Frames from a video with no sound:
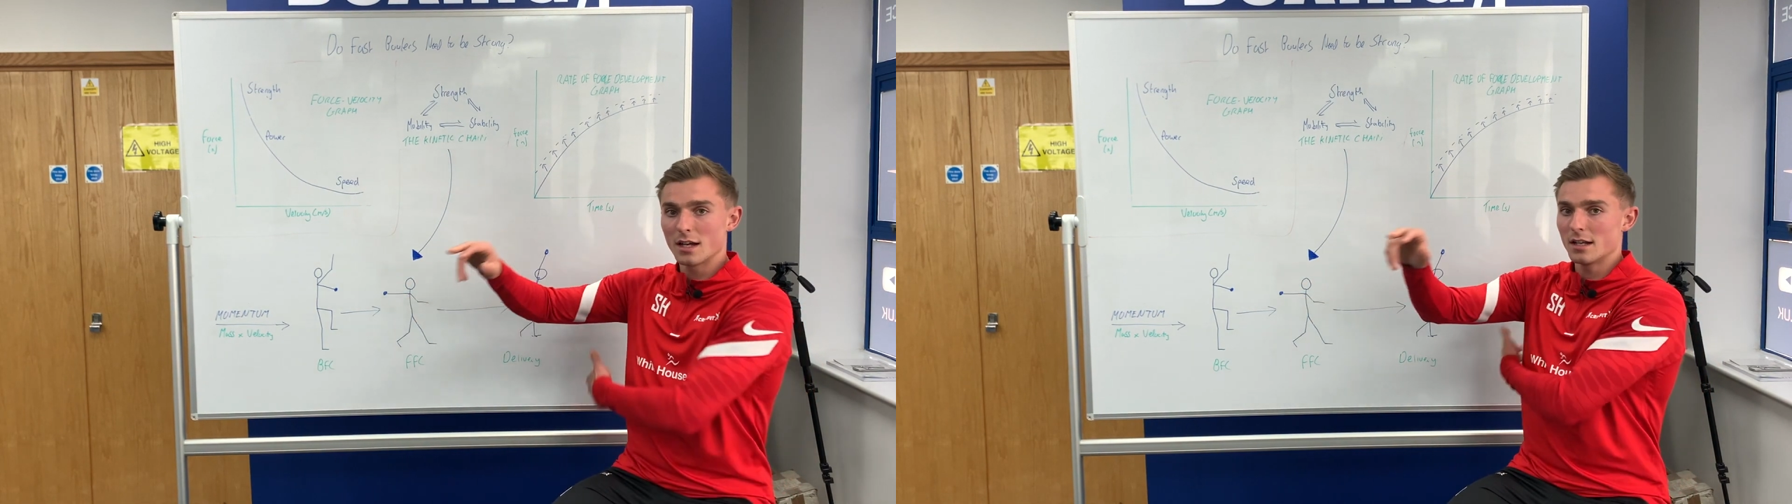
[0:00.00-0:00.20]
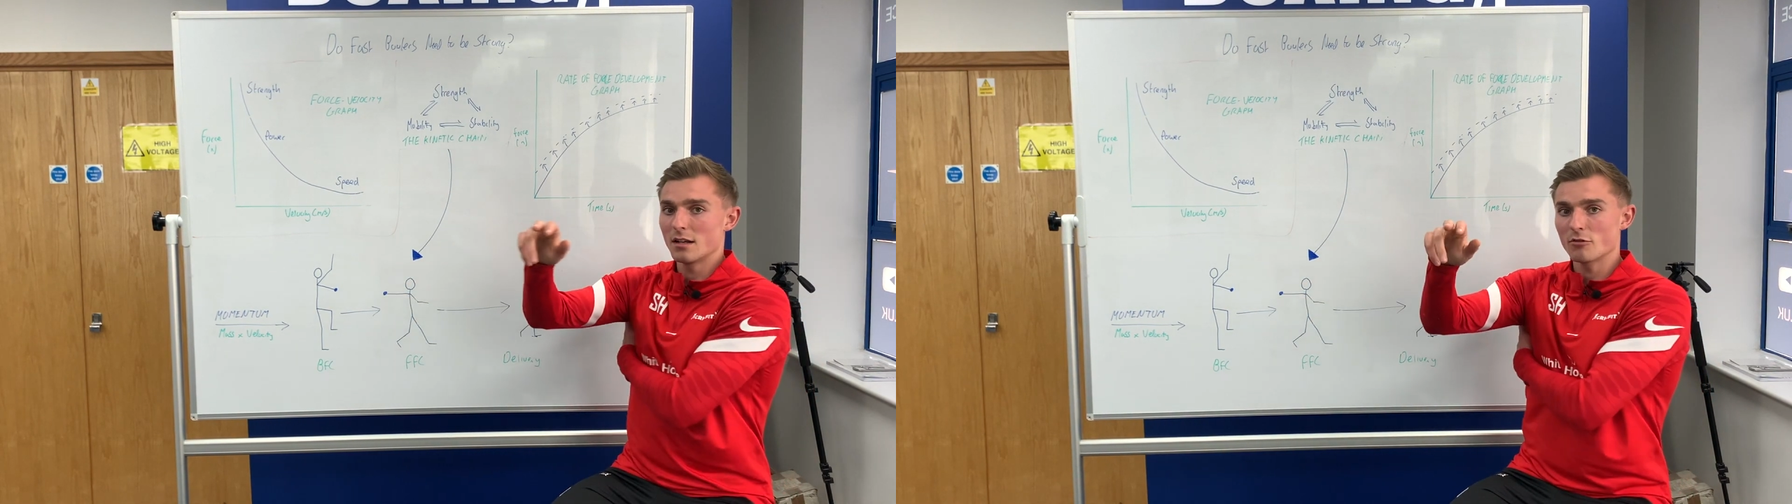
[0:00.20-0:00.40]

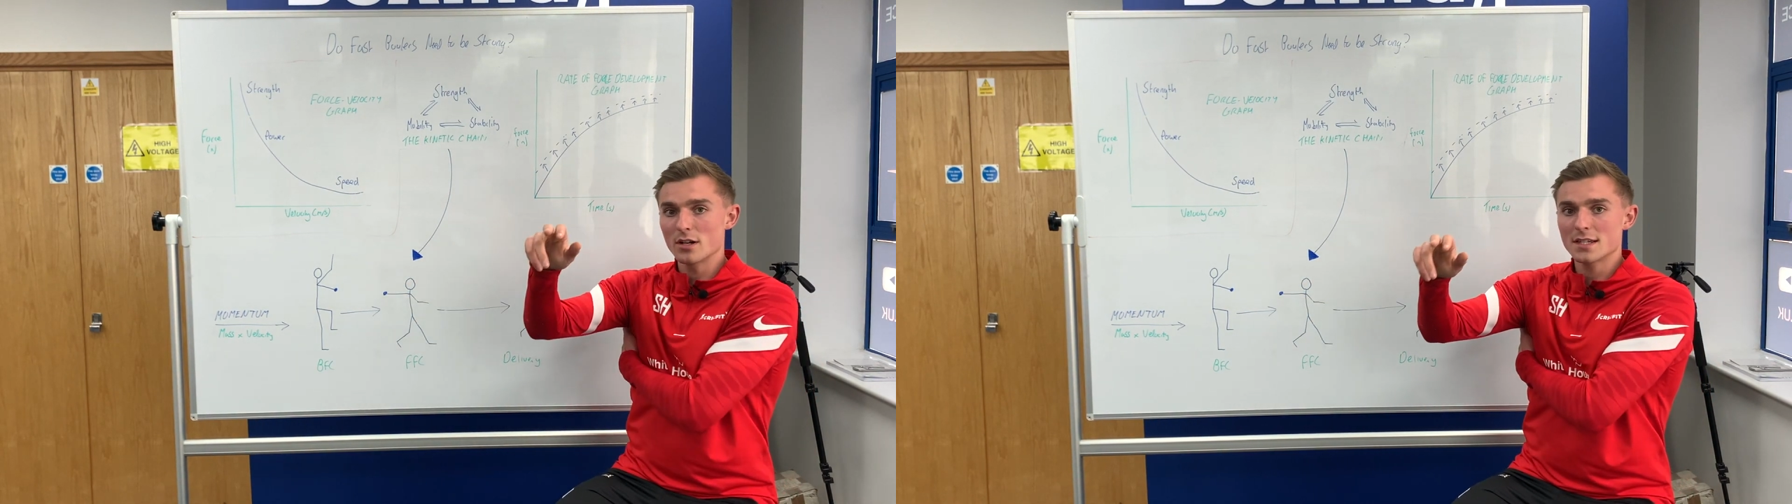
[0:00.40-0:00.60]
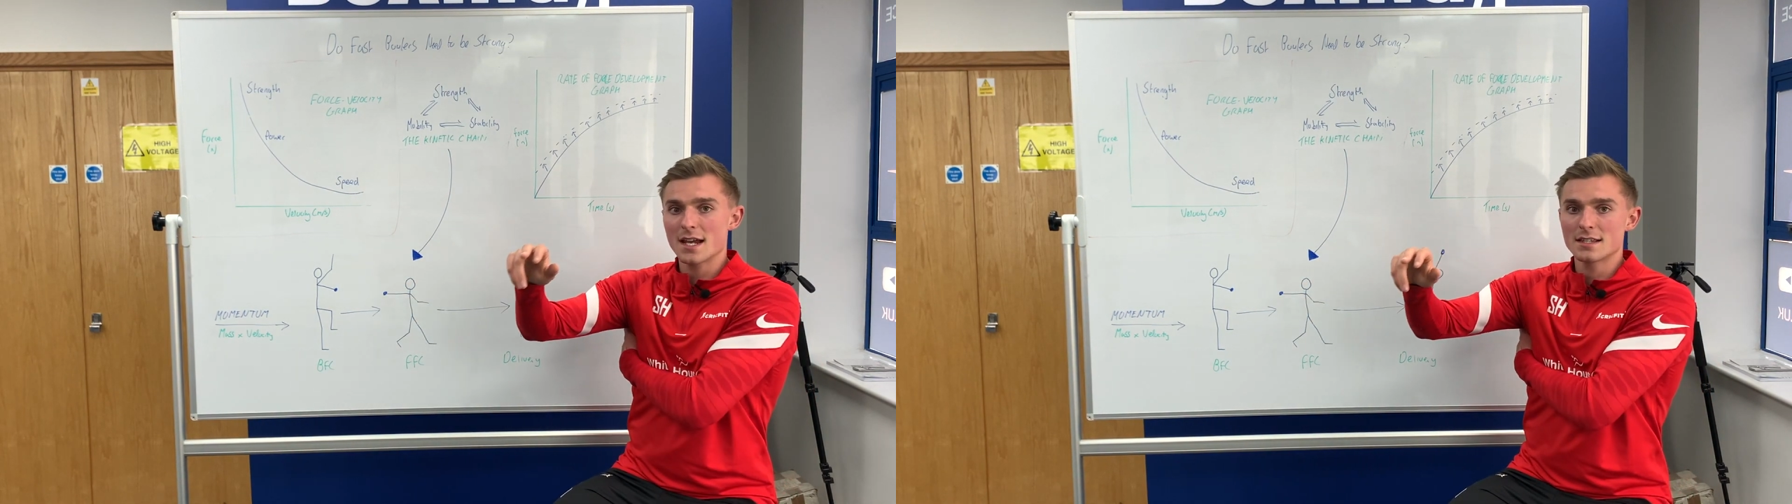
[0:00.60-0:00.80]
and our
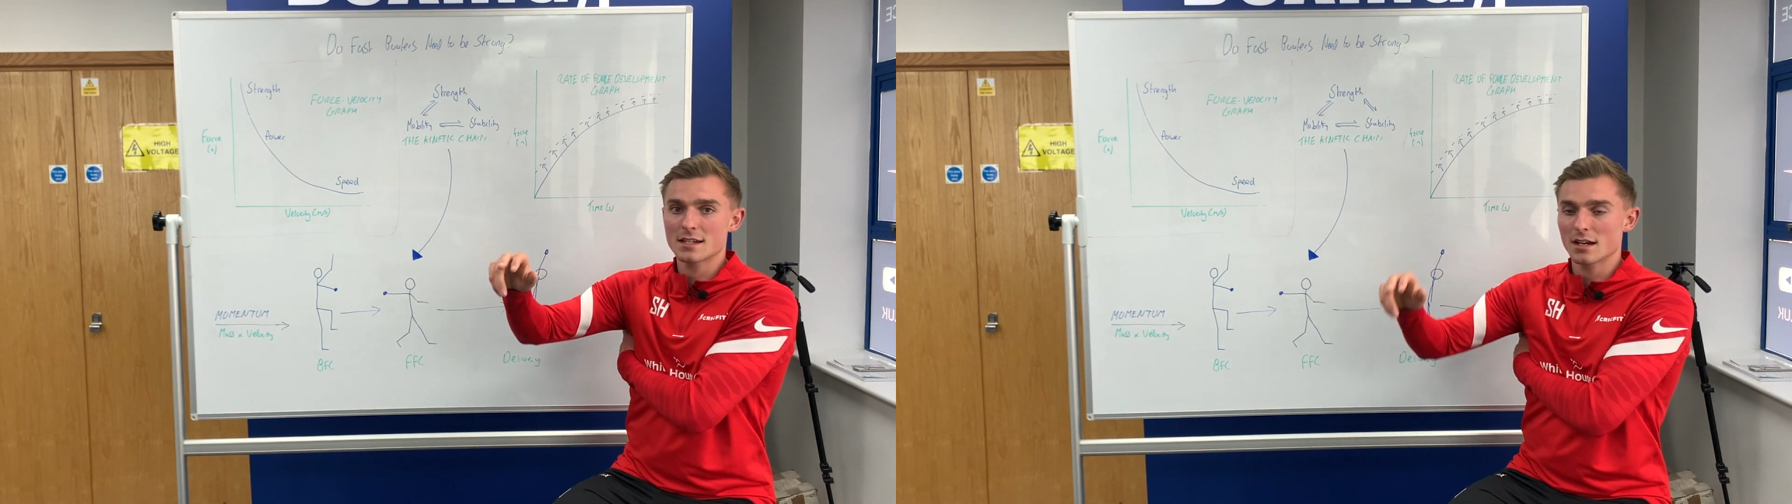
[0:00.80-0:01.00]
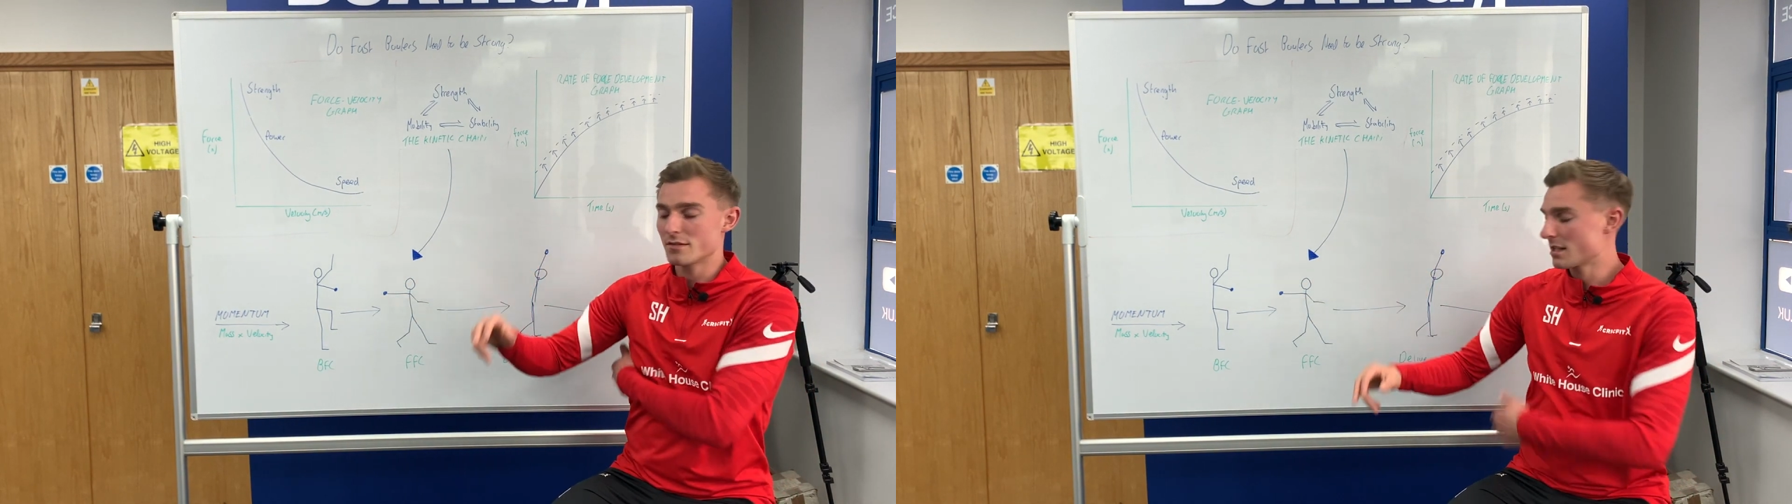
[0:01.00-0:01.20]
rotator
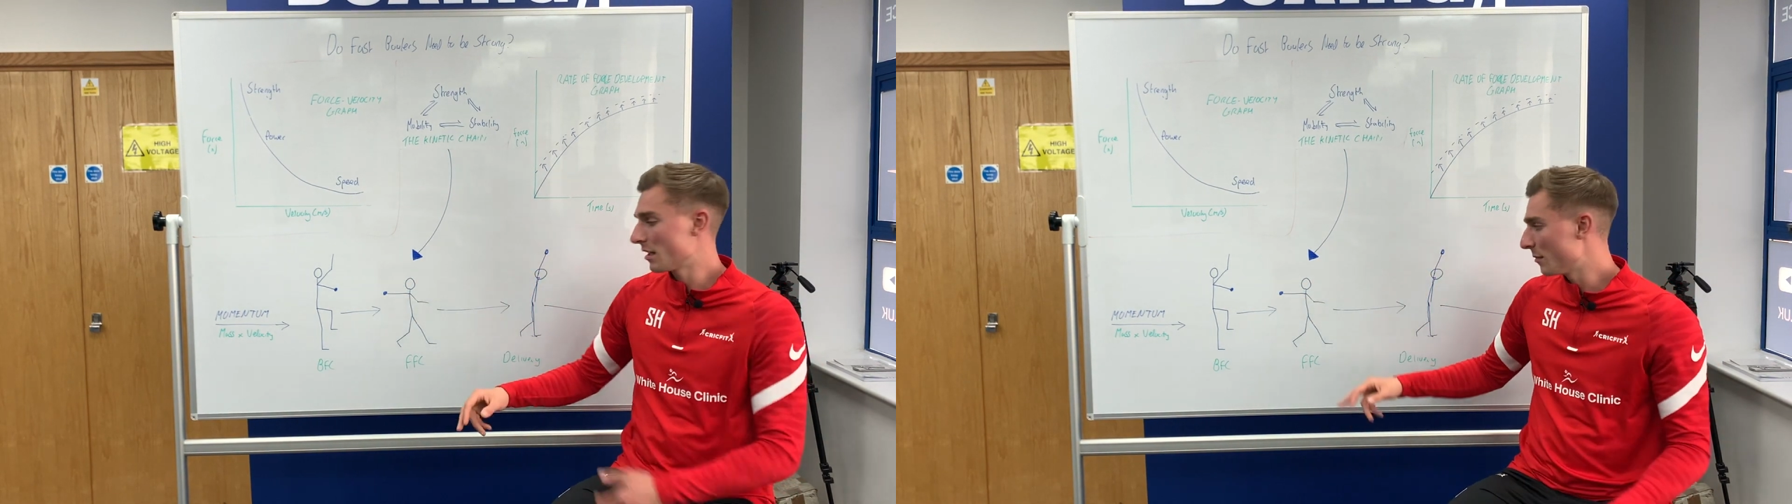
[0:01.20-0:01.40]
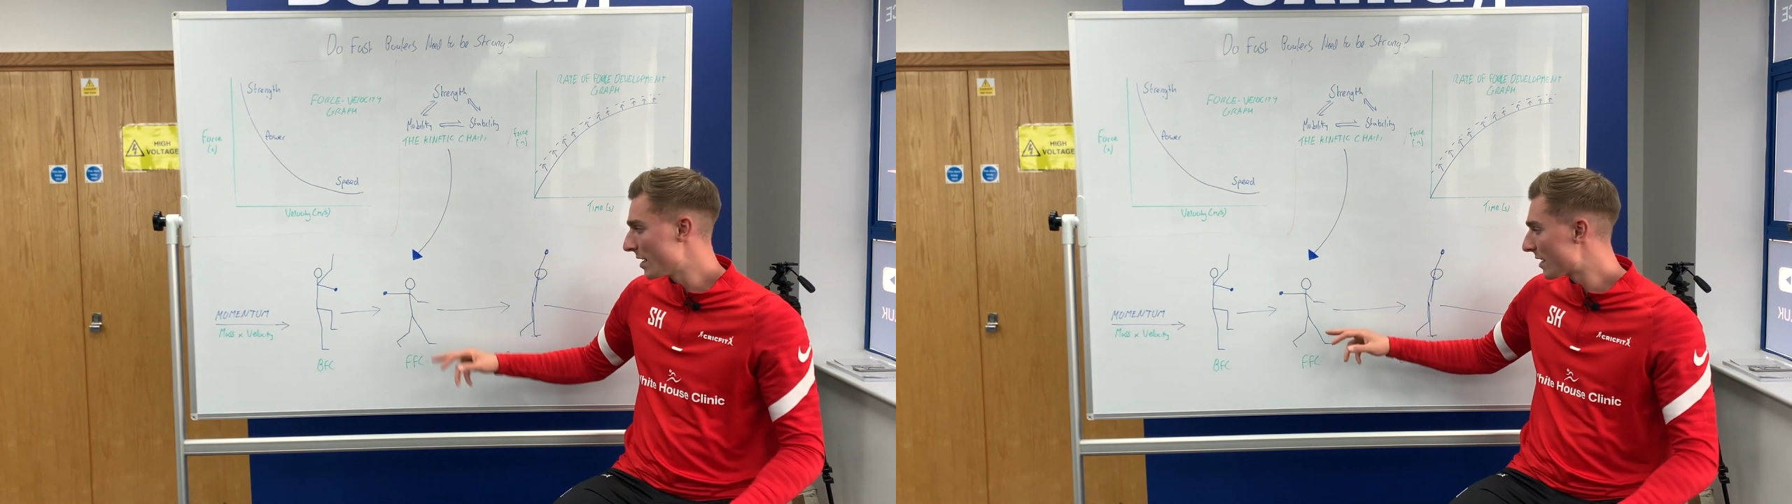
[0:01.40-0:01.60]
cuff is
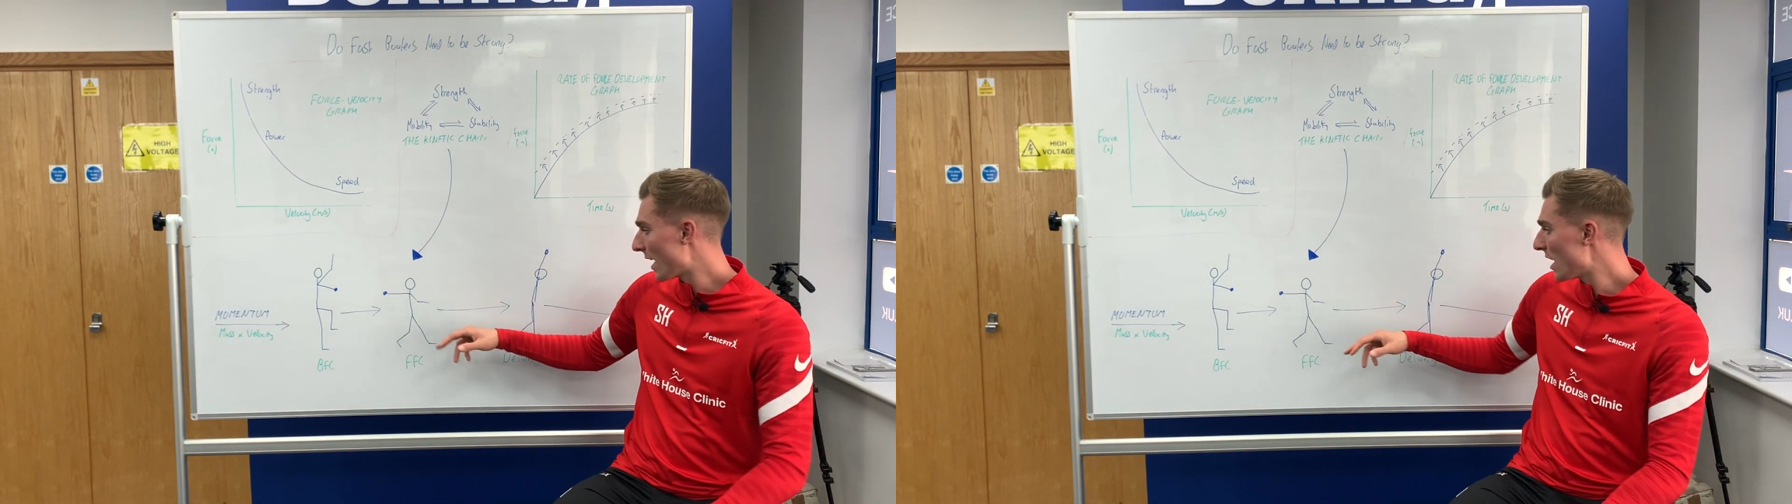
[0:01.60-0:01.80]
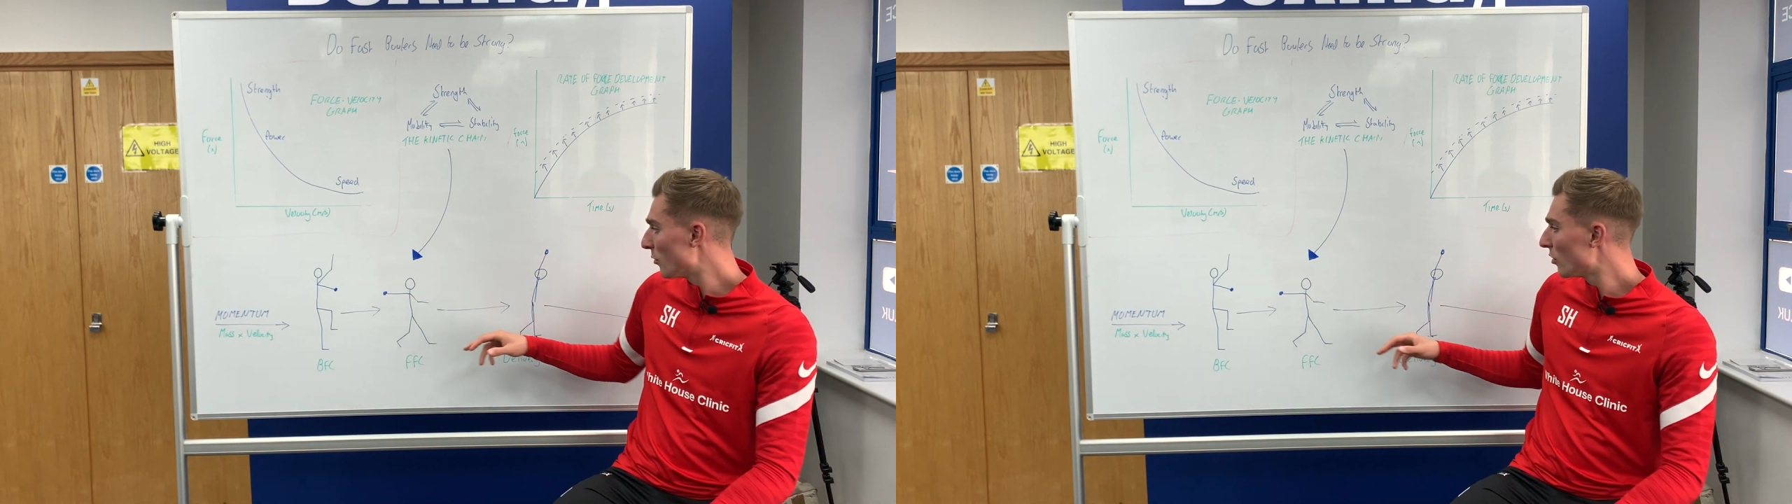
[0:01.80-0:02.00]
going to be
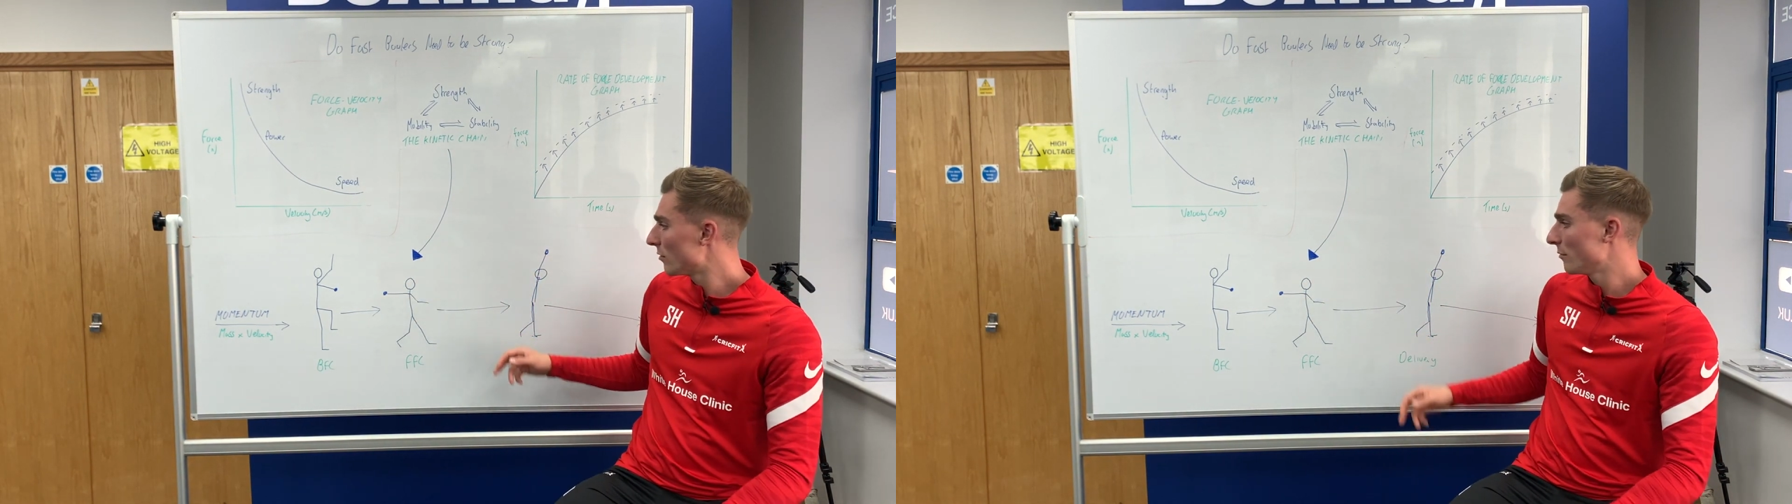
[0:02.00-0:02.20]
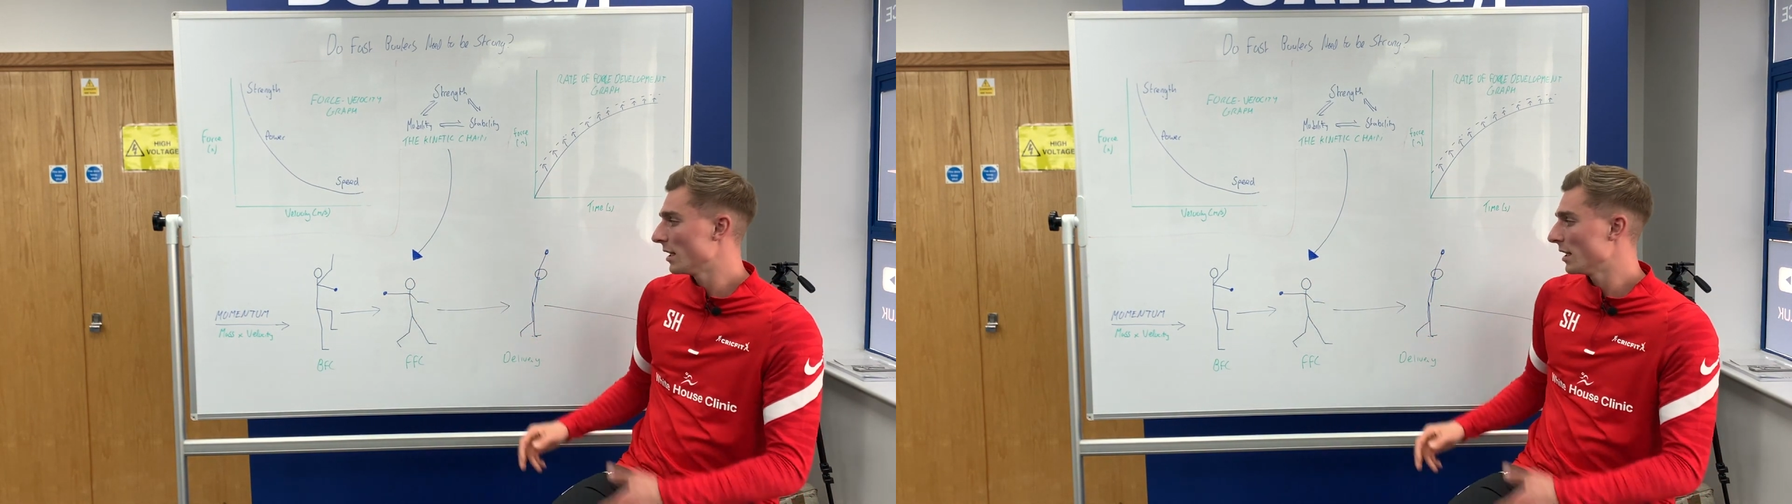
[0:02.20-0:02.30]
stable,